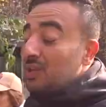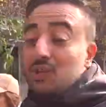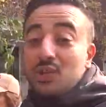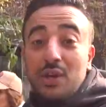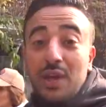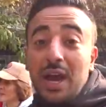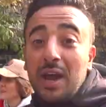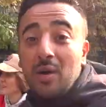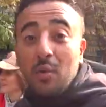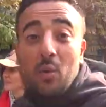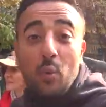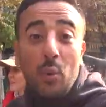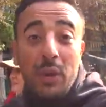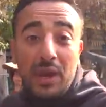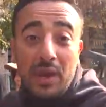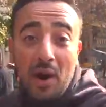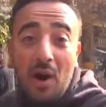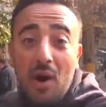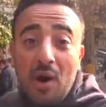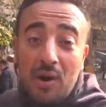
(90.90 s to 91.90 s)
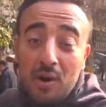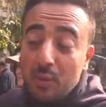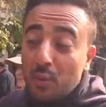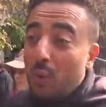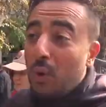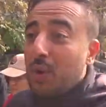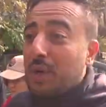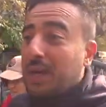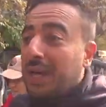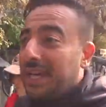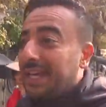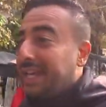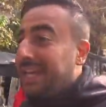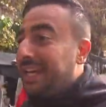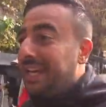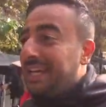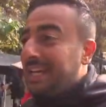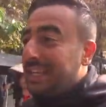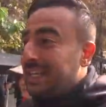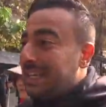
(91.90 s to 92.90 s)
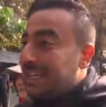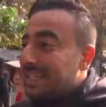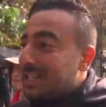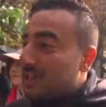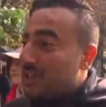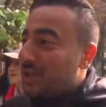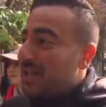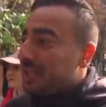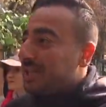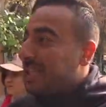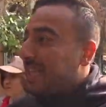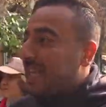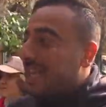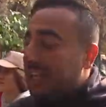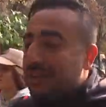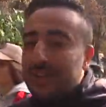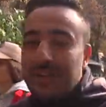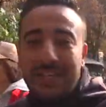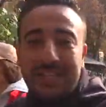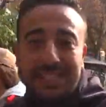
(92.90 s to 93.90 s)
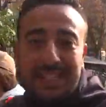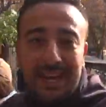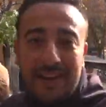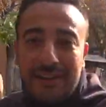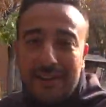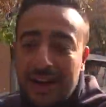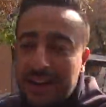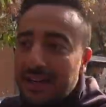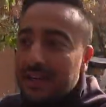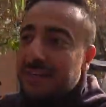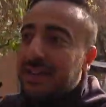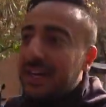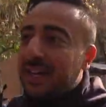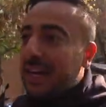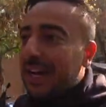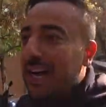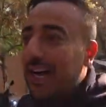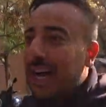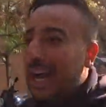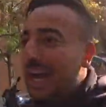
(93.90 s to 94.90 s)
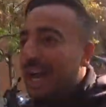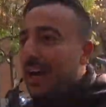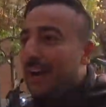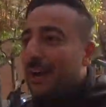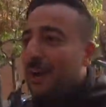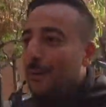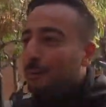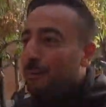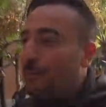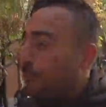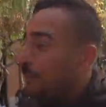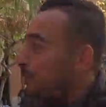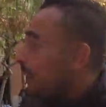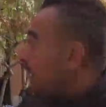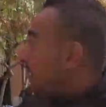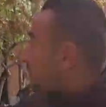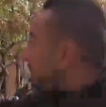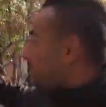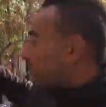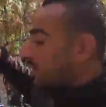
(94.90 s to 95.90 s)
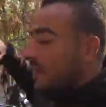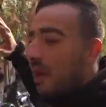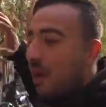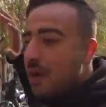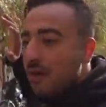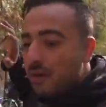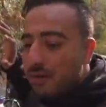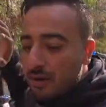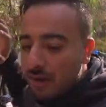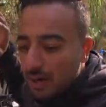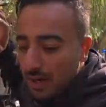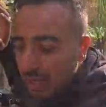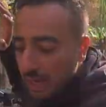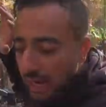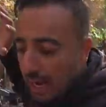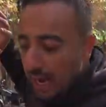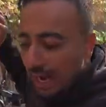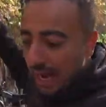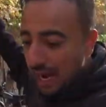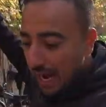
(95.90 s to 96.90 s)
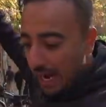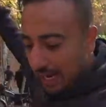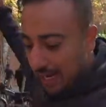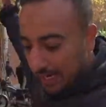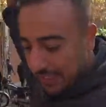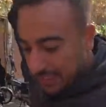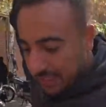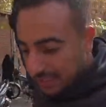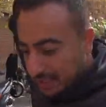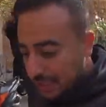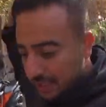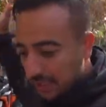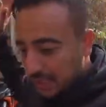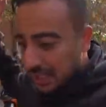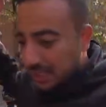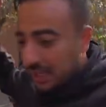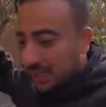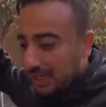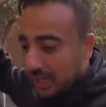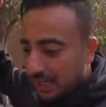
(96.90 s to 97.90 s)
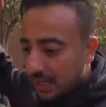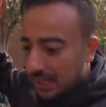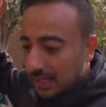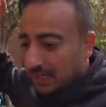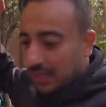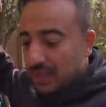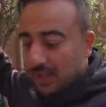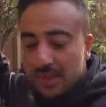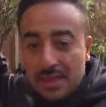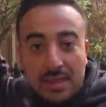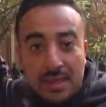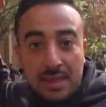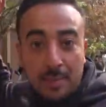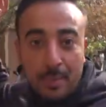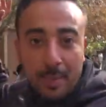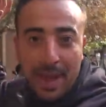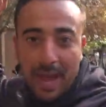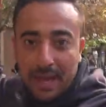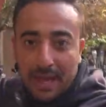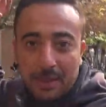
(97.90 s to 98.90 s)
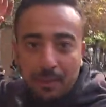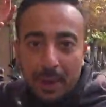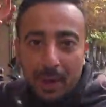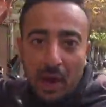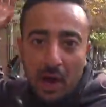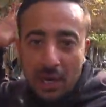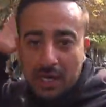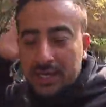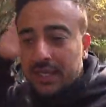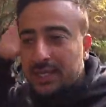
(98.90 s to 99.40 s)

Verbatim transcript: So yeah, we are walking in the streets here in Tehran. The bazaar at the back behind